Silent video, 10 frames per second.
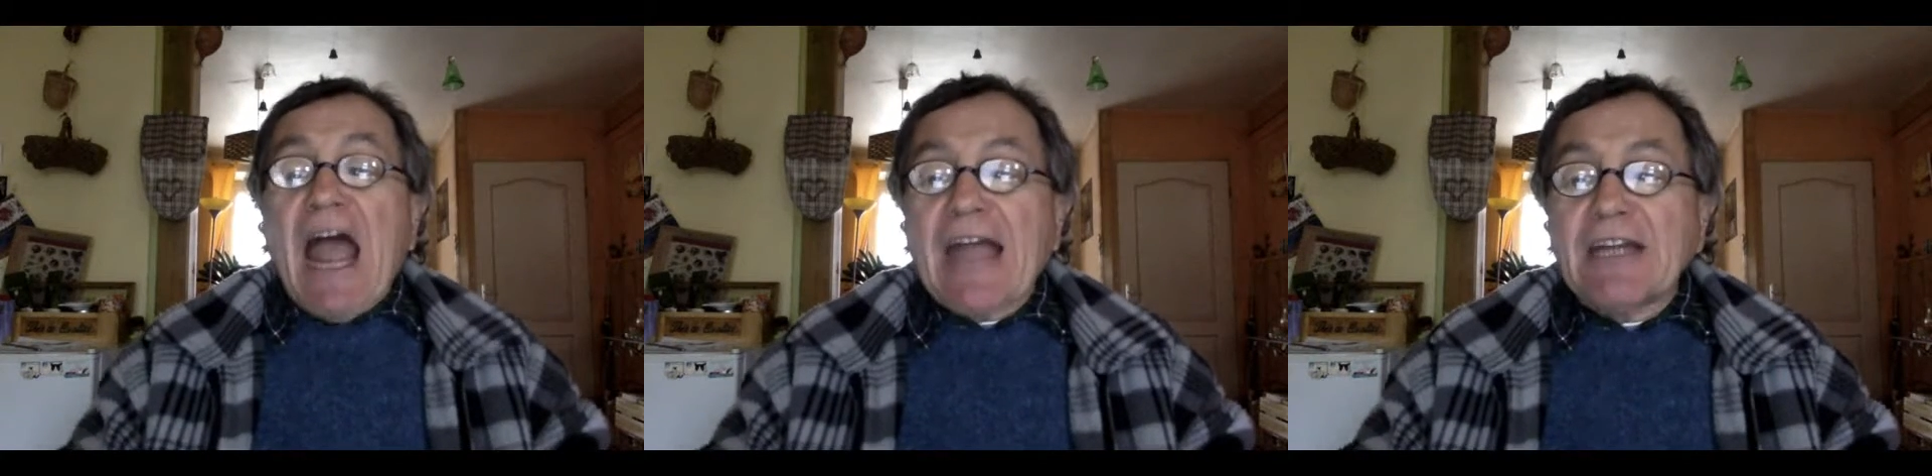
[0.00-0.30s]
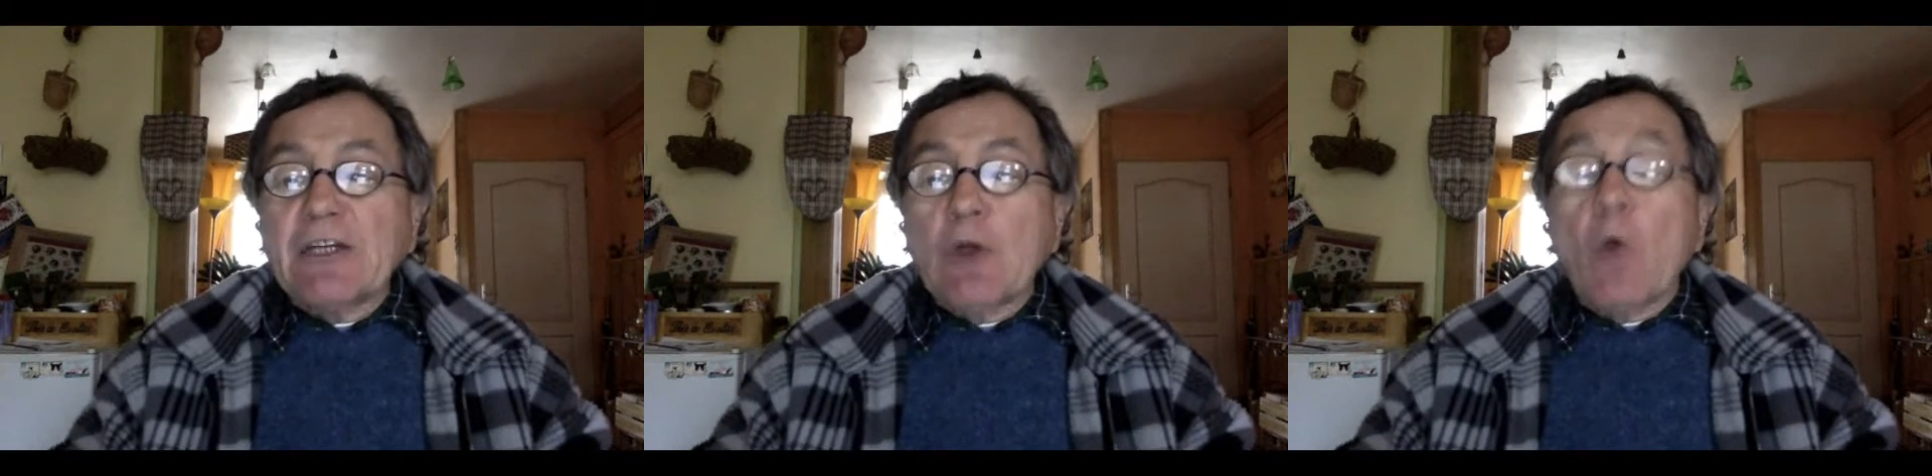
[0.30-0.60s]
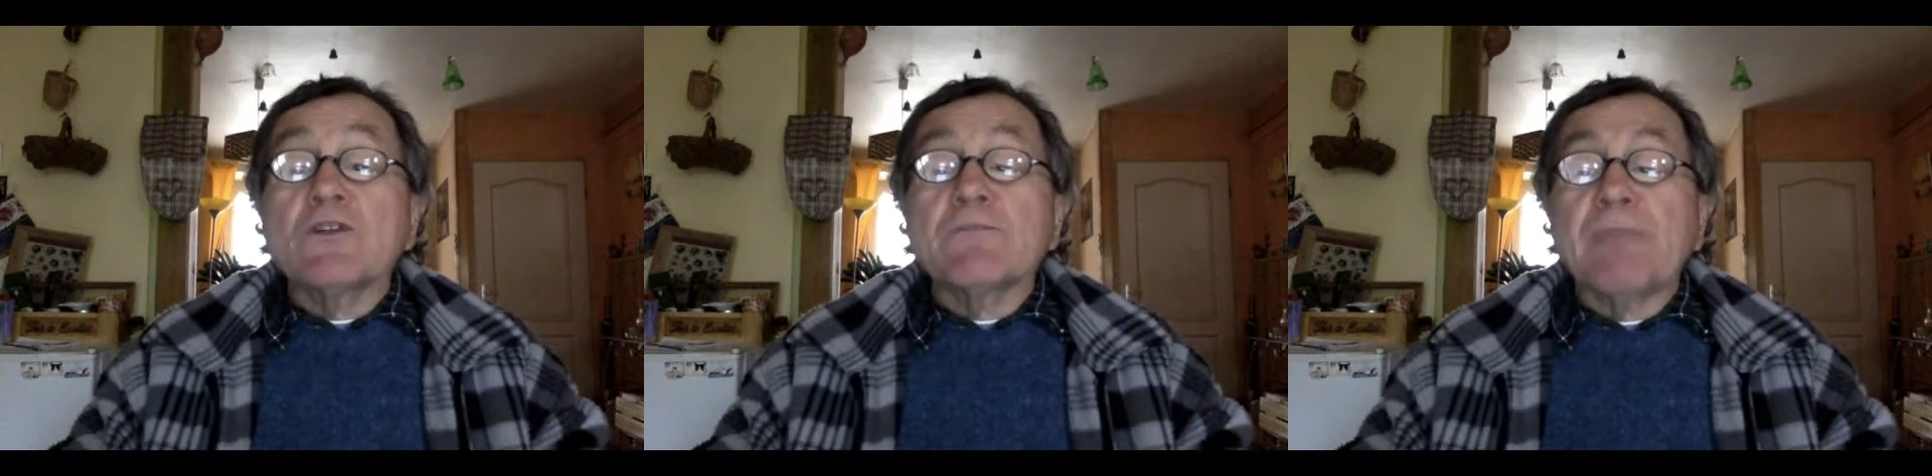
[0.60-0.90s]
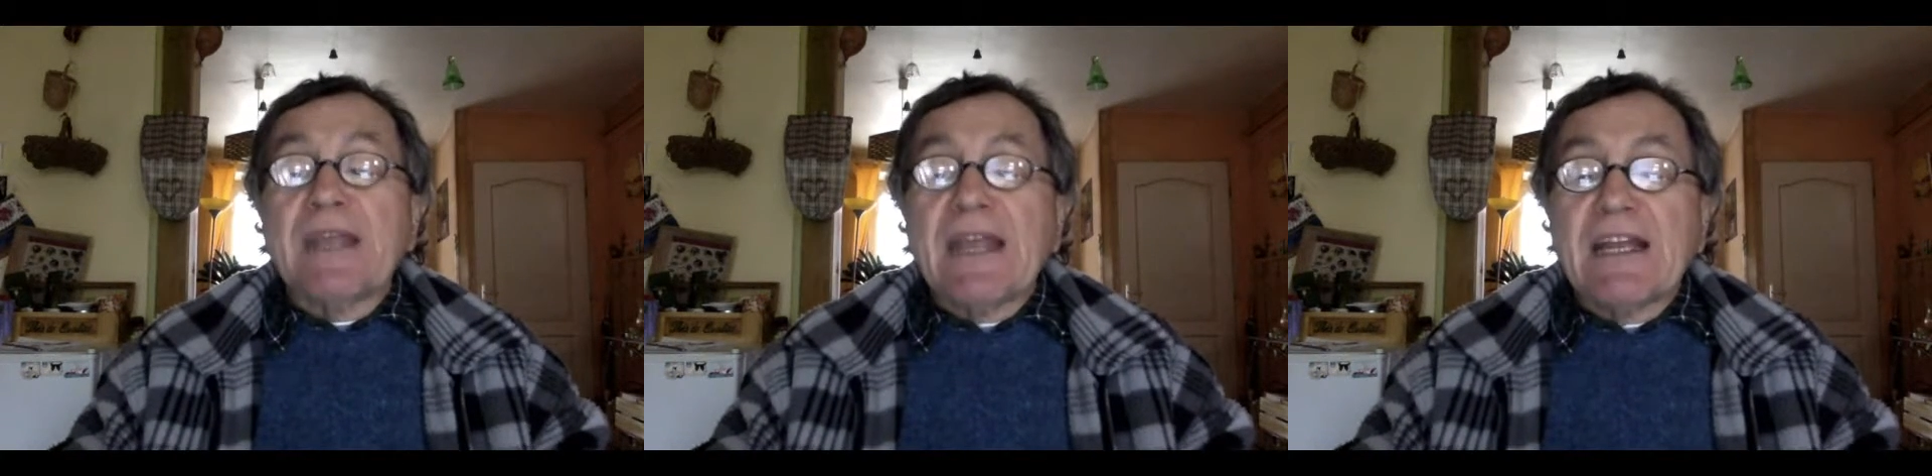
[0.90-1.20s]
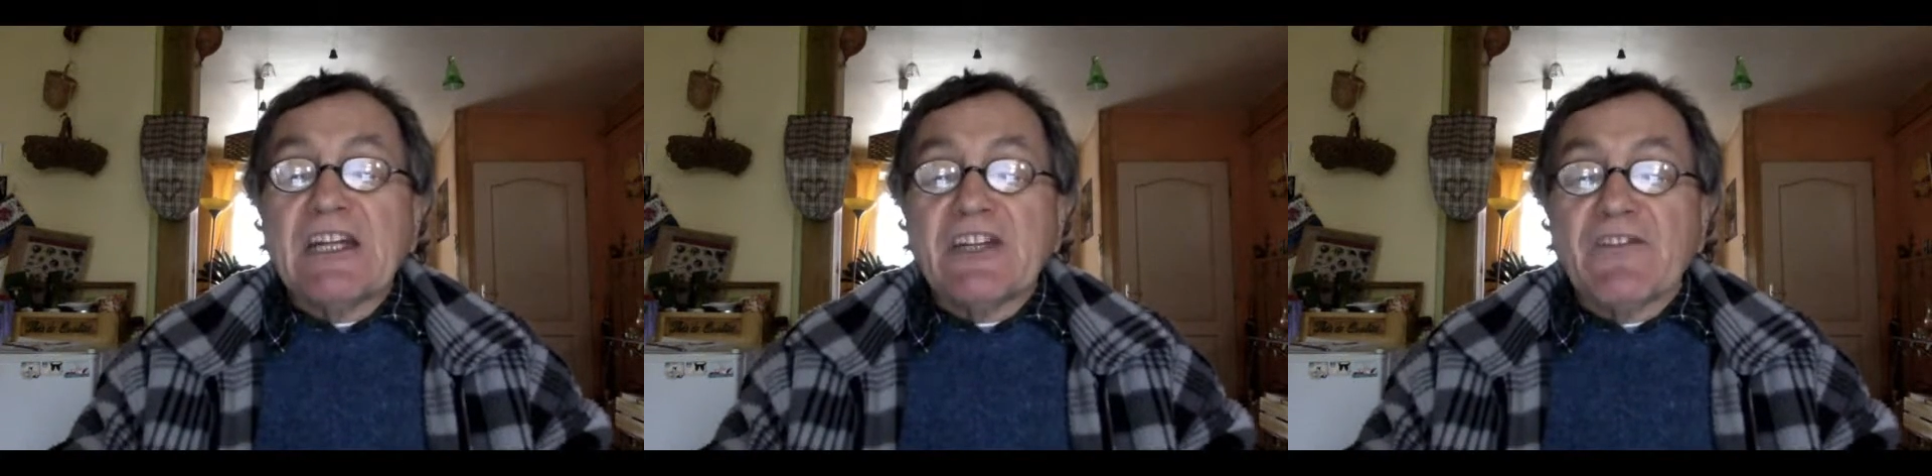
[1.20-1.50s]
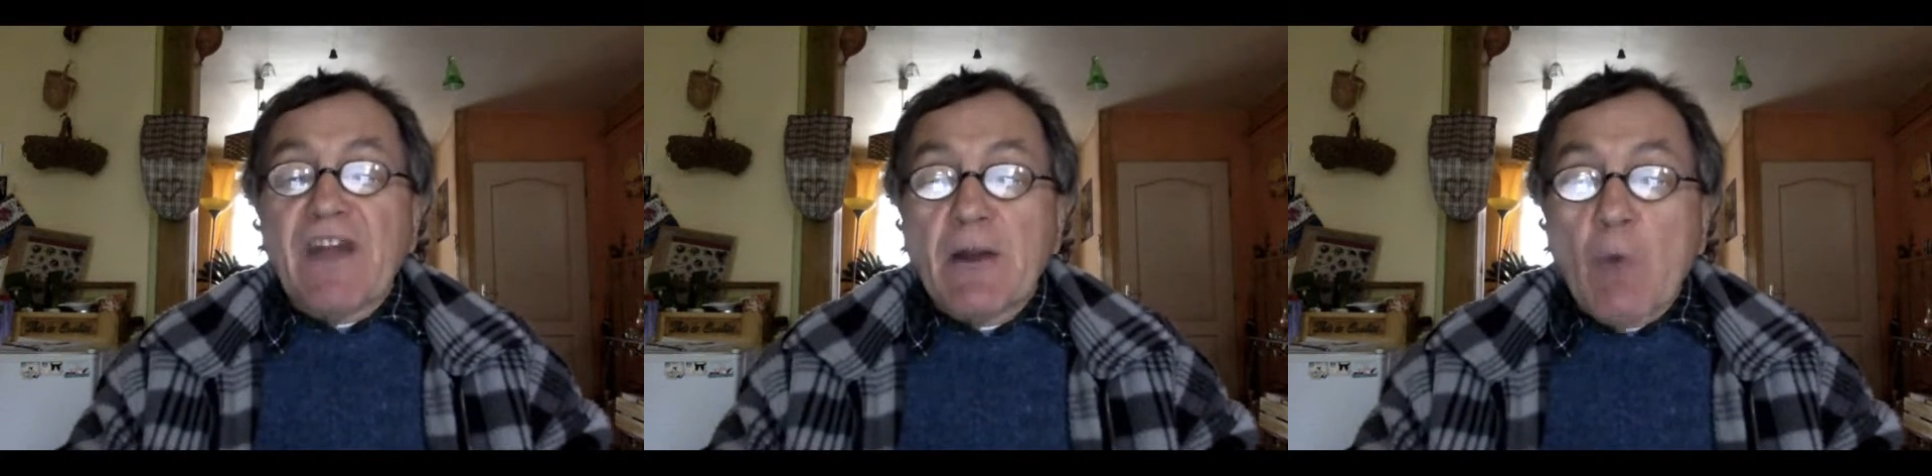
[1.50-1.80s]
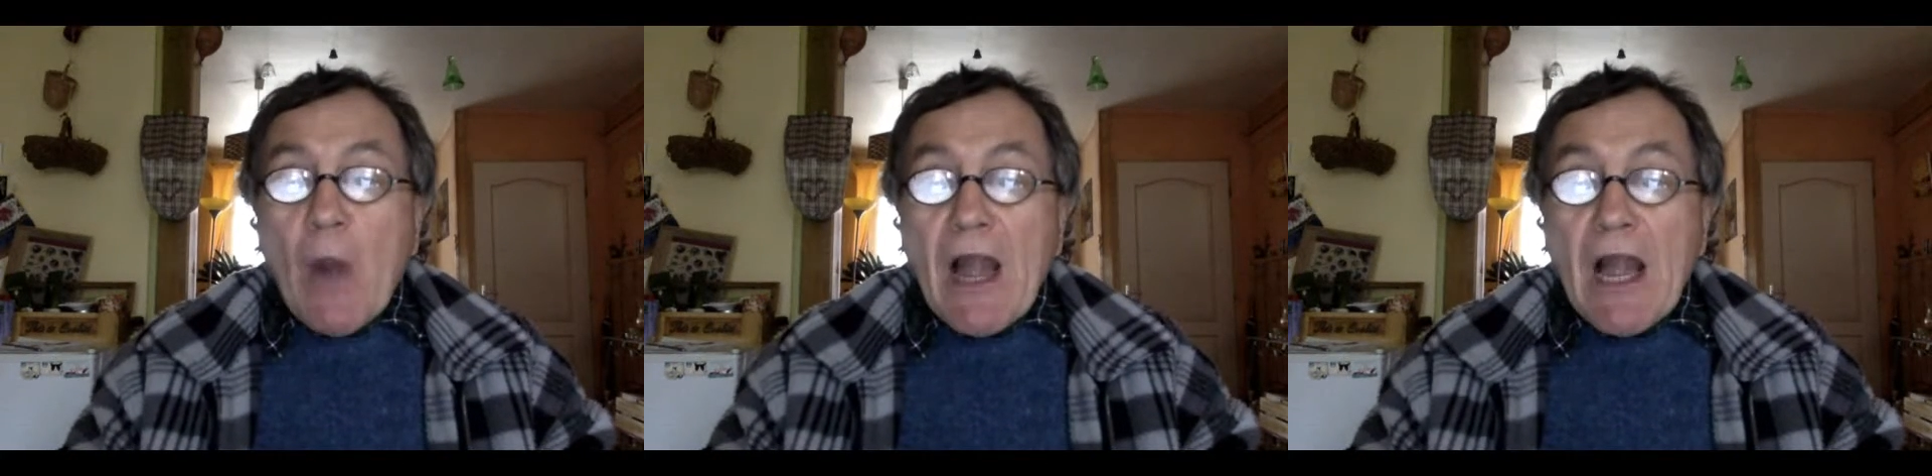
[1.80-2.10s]
I don't speak English very
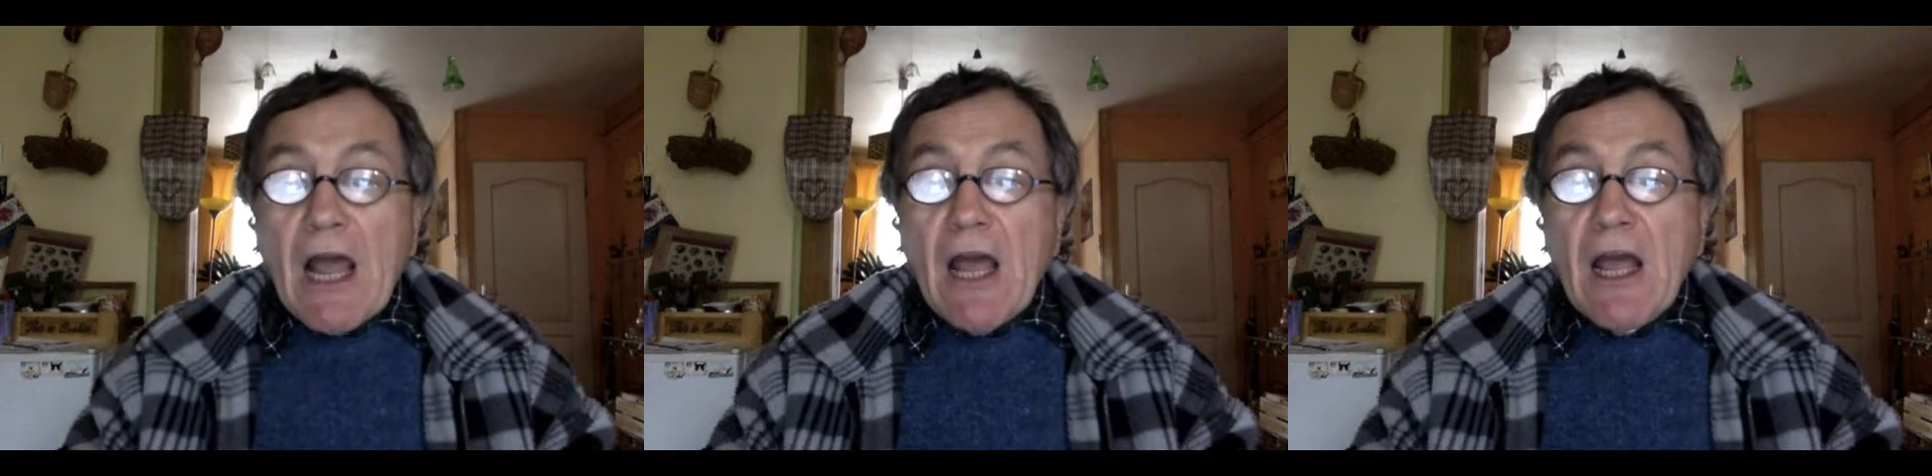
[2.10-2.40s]
well.